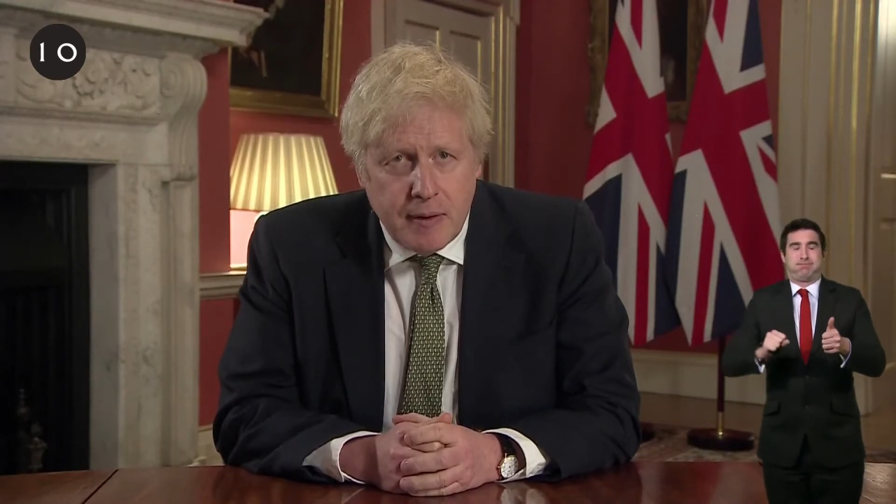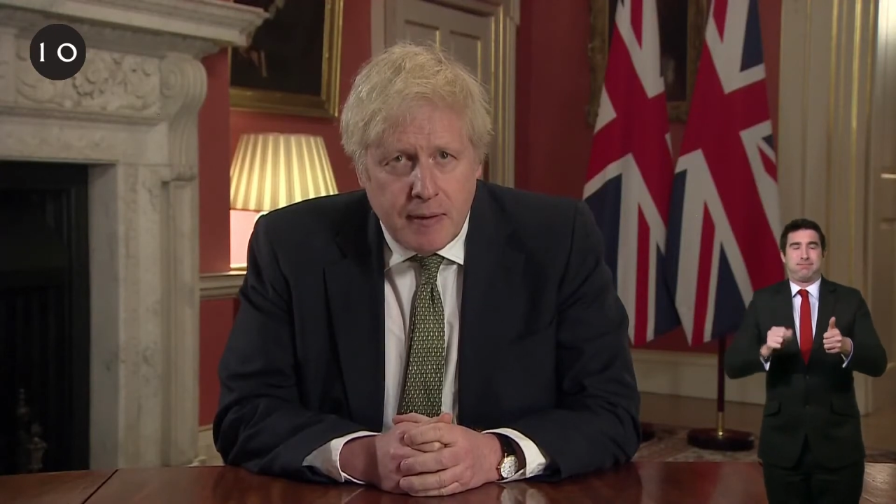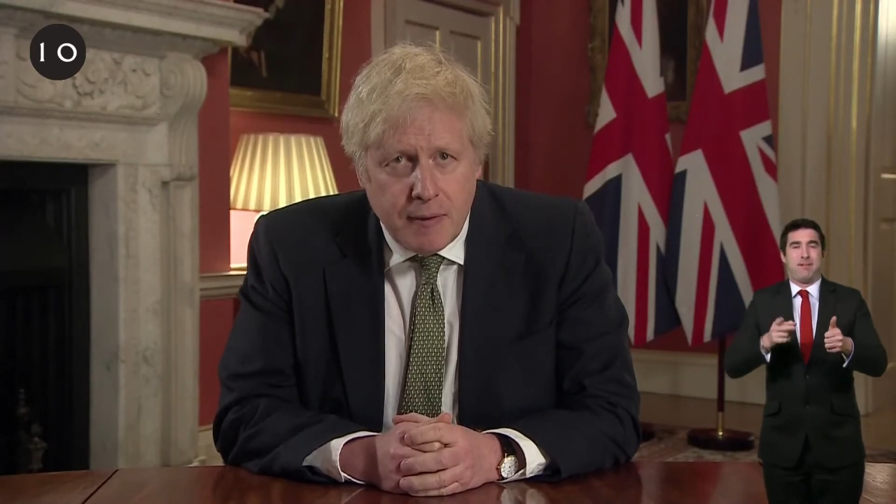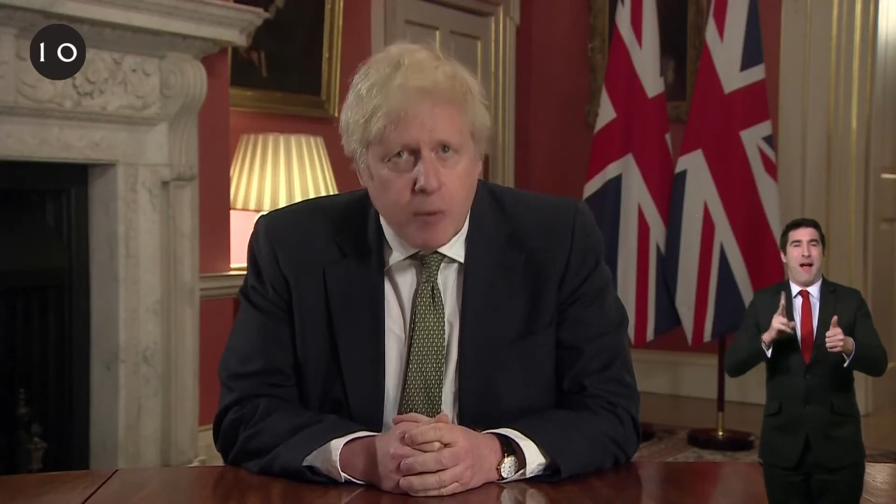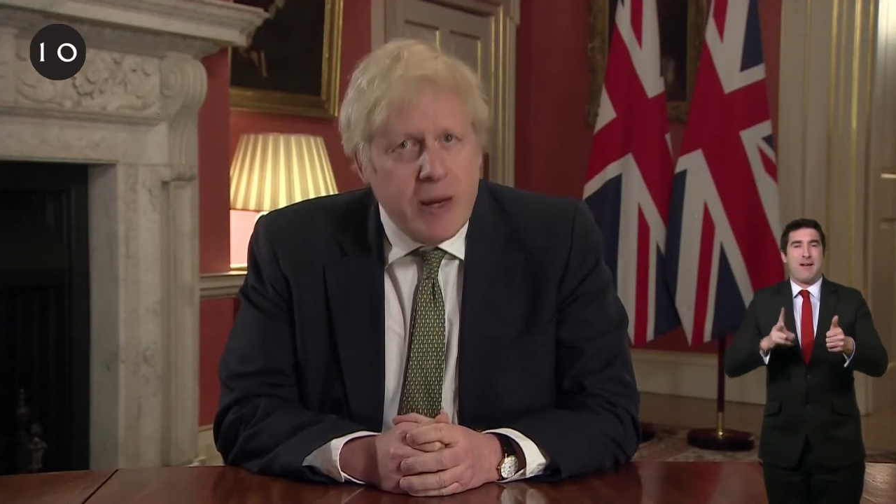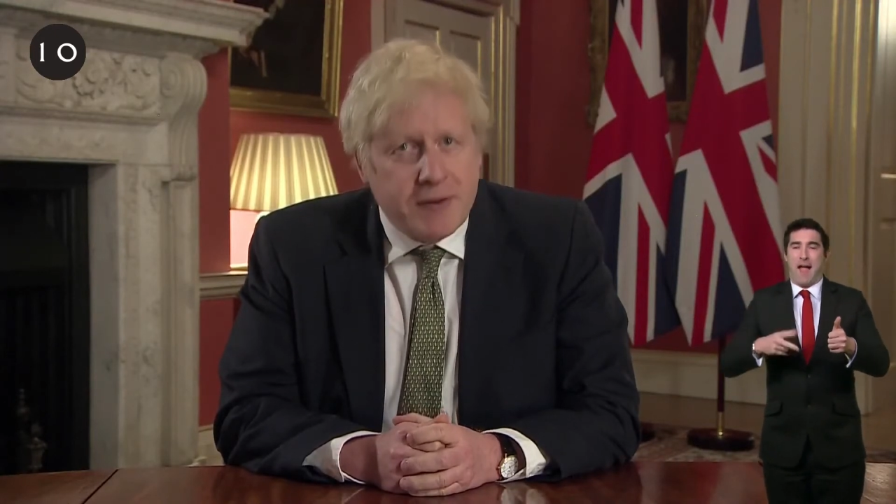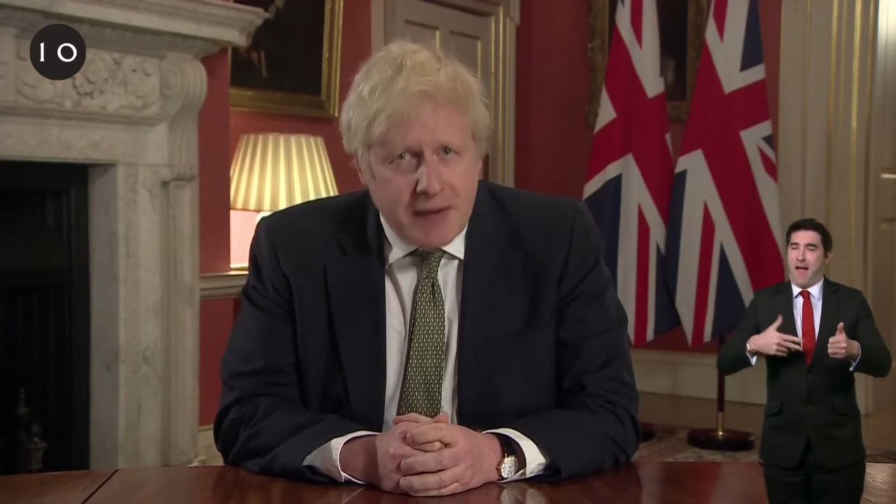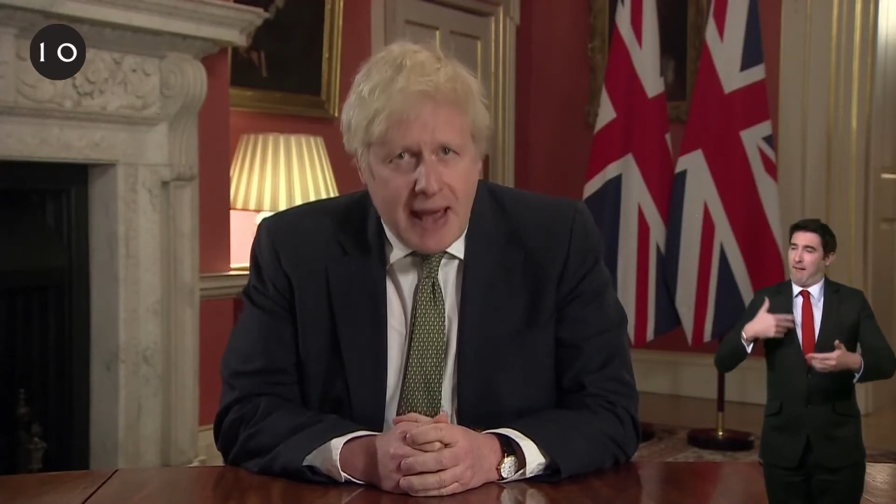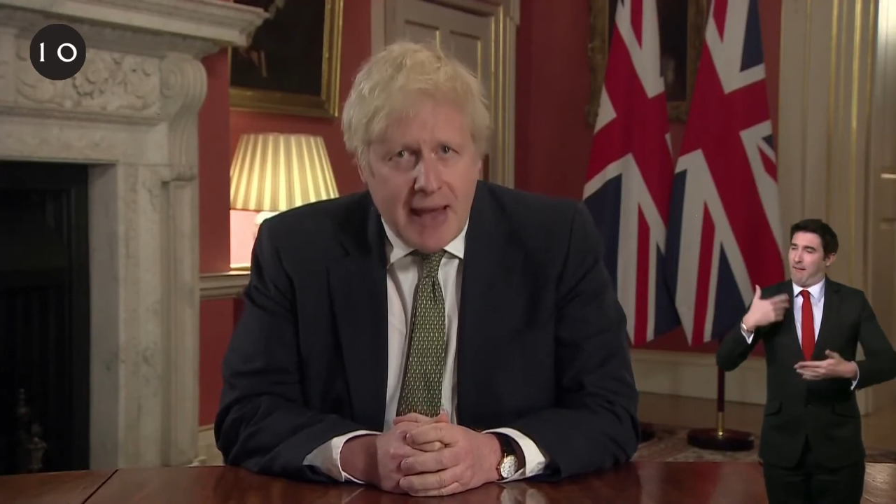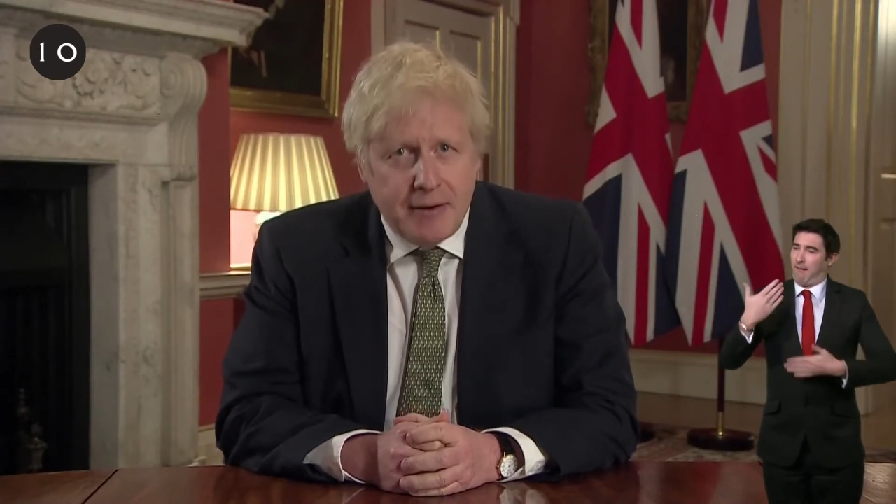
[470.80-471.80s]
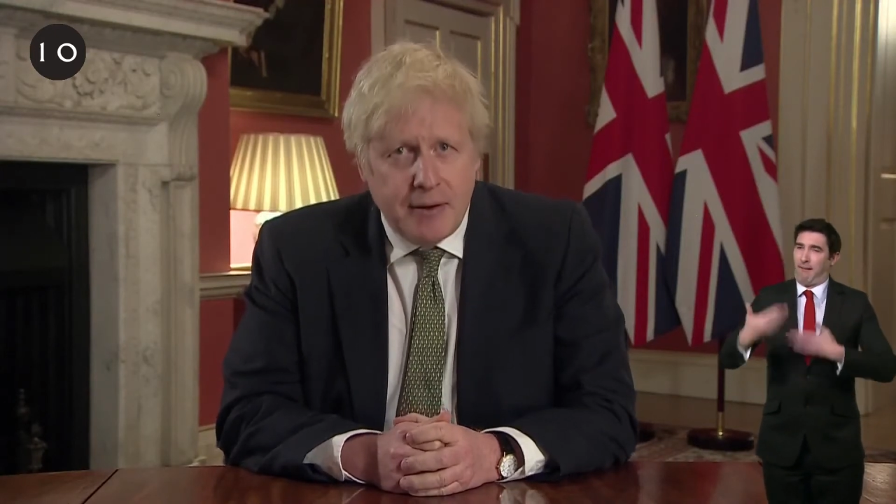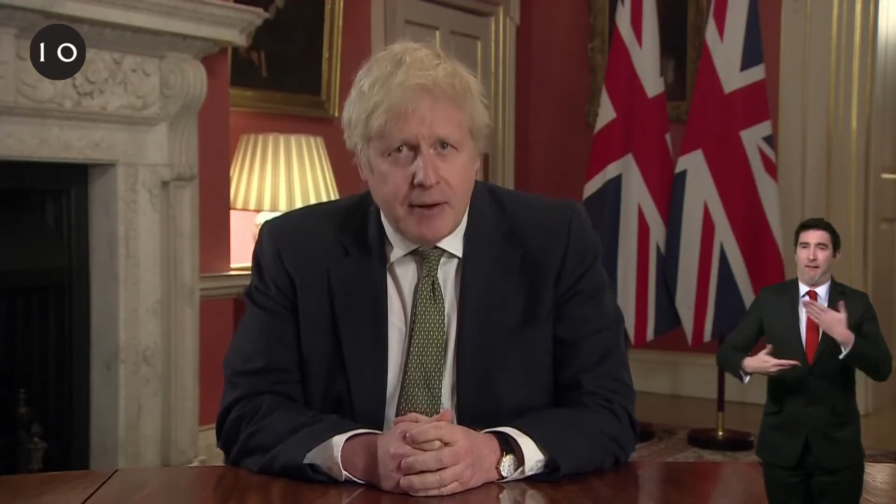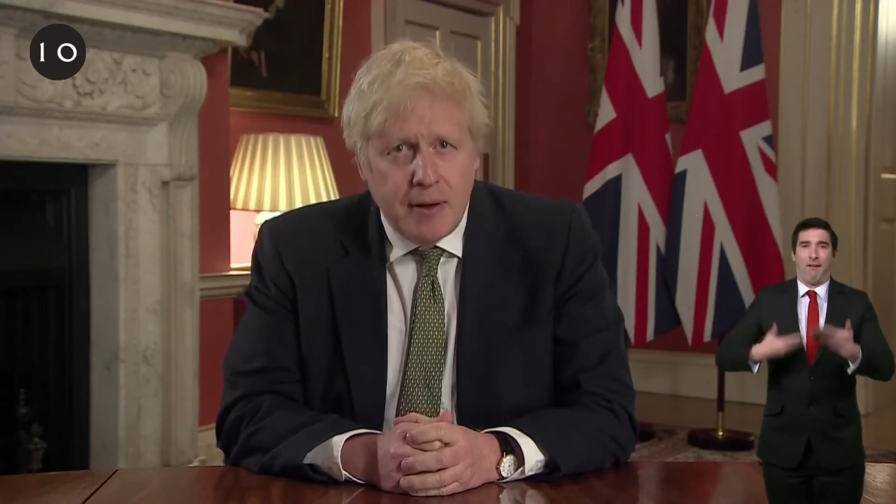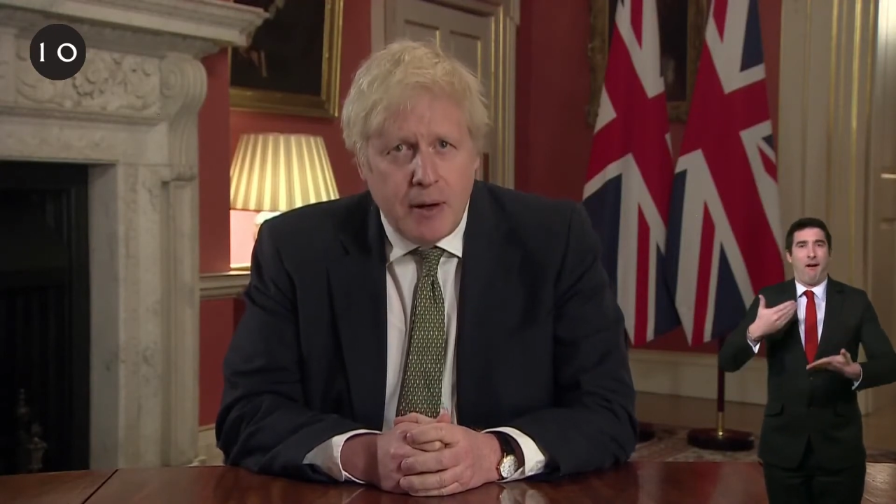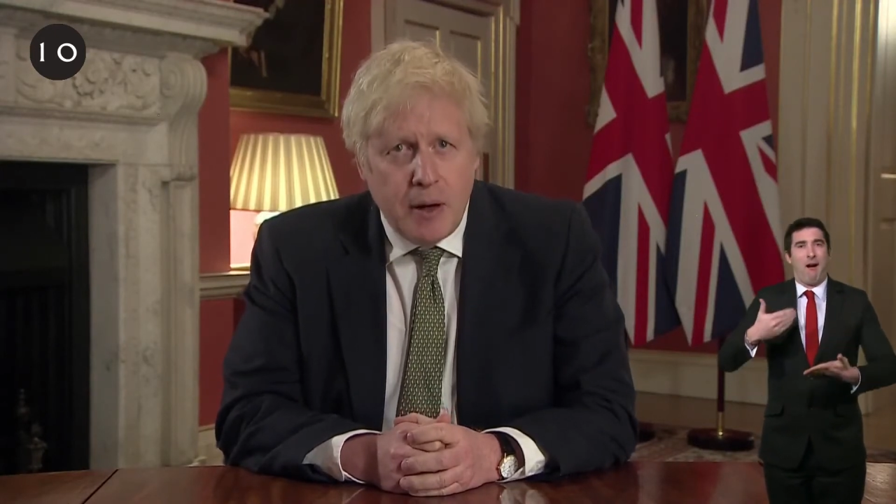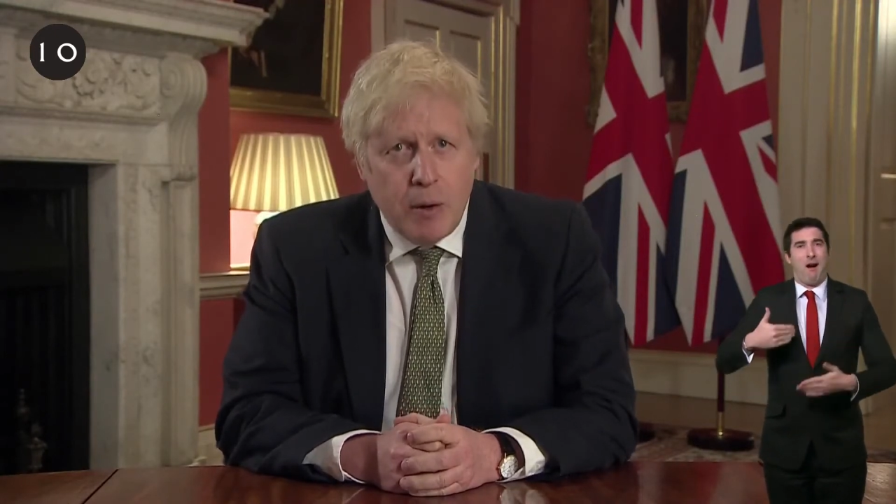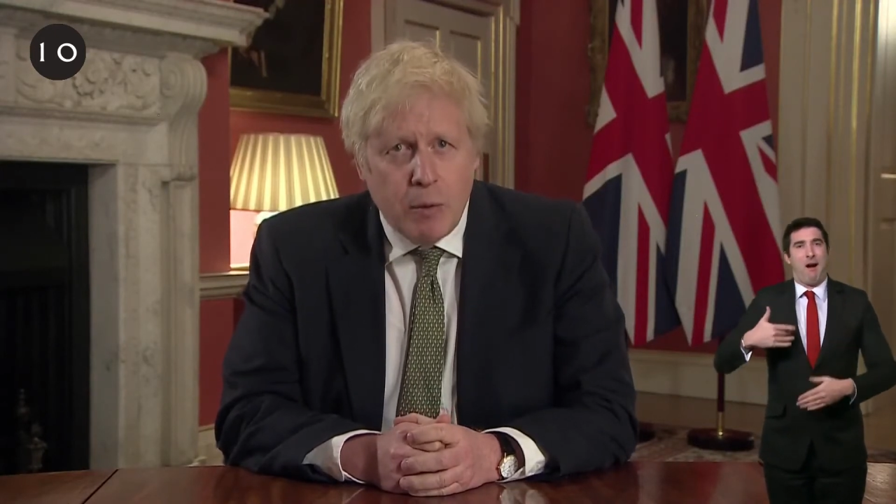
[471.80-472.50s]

The weeks ahead will